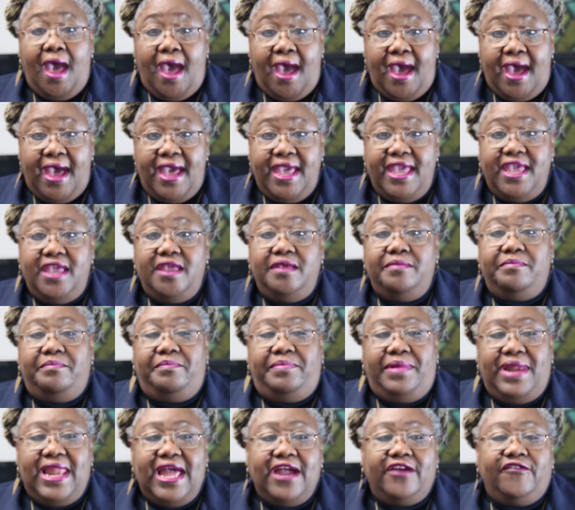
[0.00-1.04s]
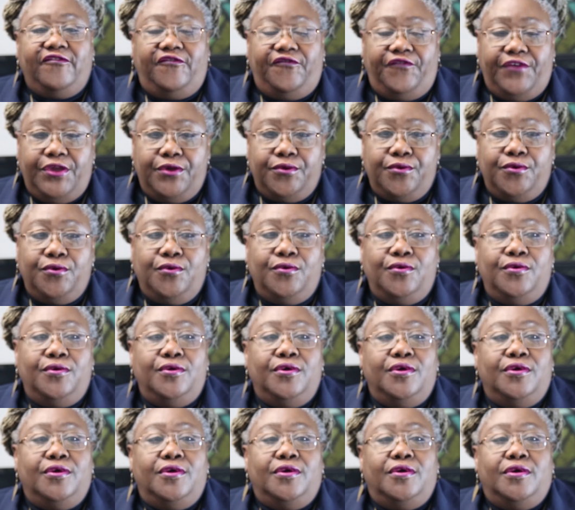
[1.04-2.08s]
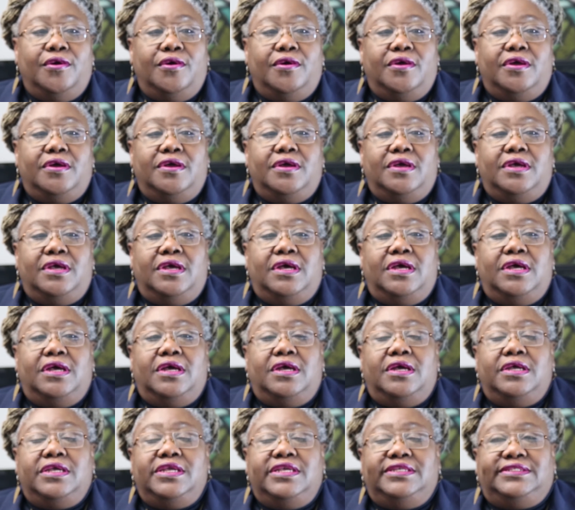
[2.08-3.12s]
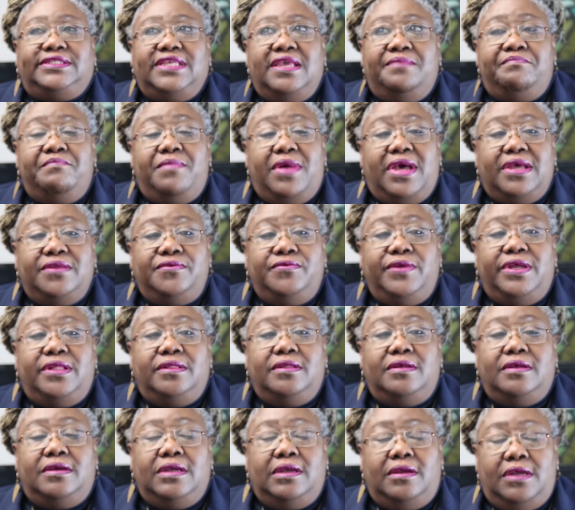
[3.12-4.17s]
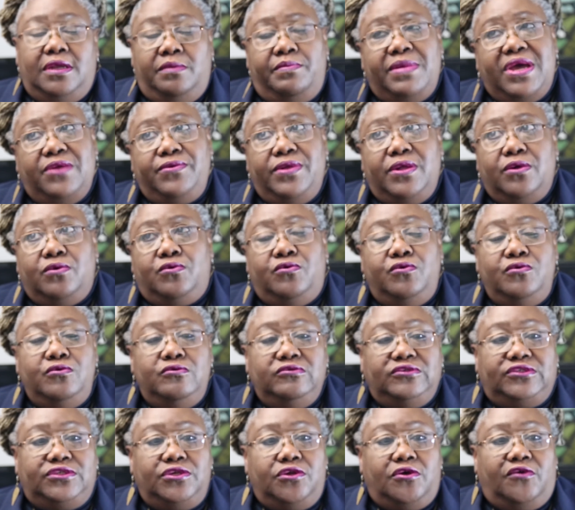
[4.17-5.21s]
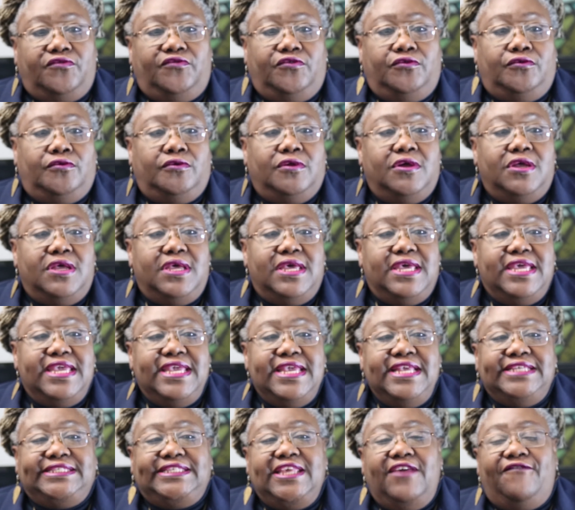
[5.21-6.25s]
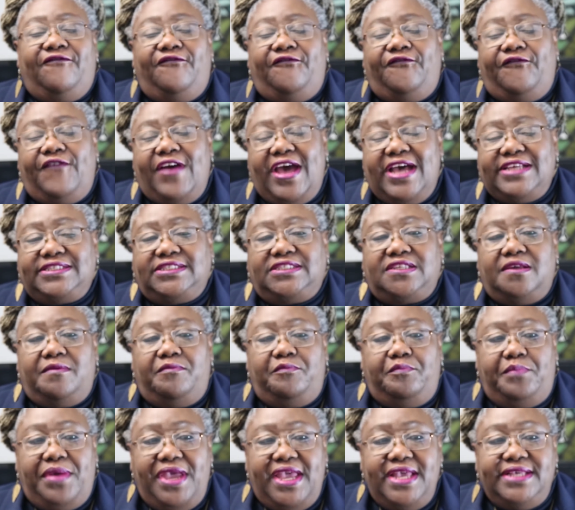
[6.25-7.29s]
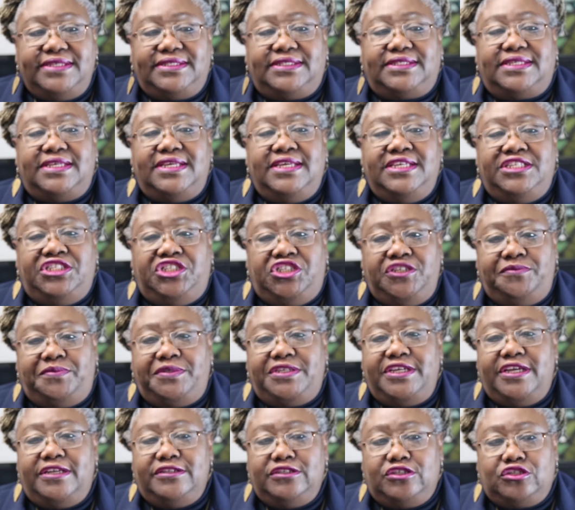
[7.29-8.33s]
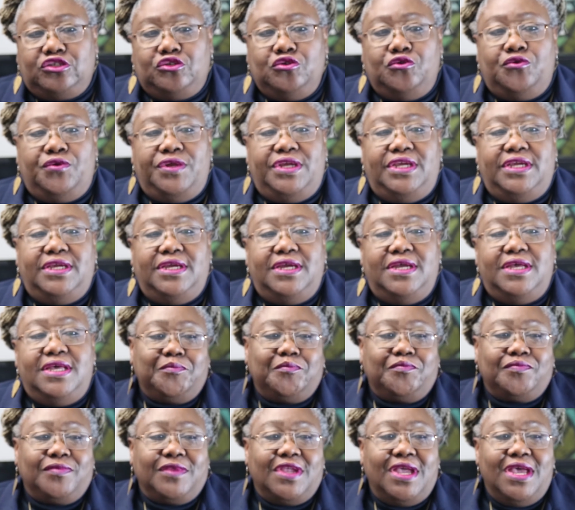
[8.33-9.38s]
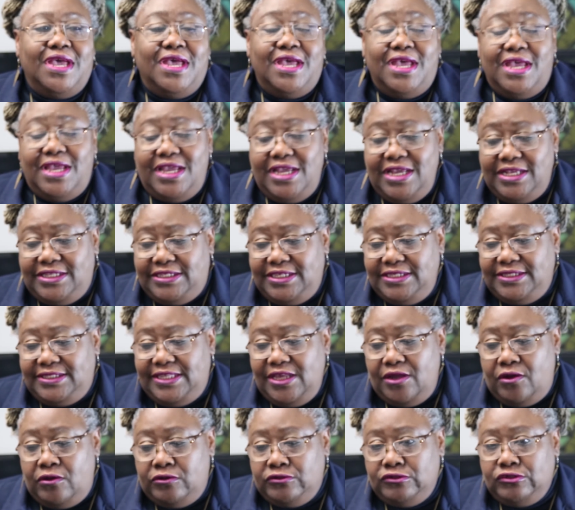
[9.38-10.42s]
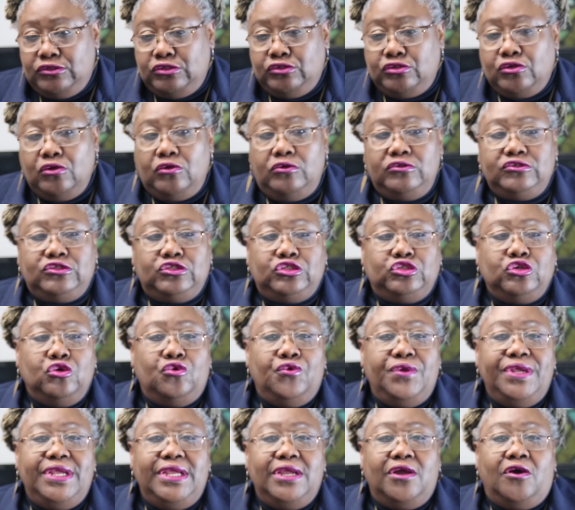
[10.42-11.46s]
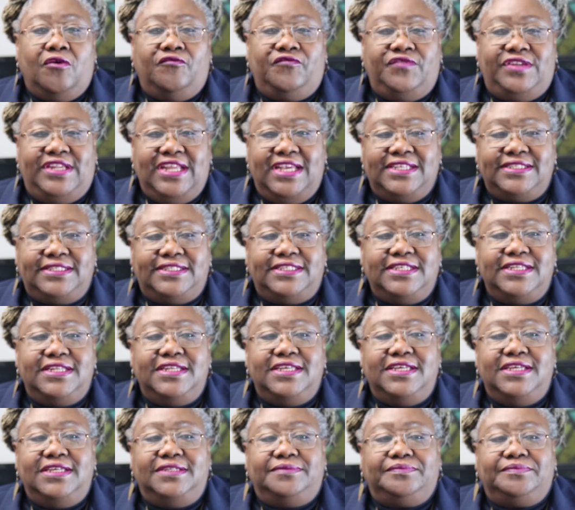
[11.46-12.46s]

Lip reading: Black Pharaoh, is Emmanuel Kulu's novel, is a fast-paced Egyptian story. It is the untold story of destiny,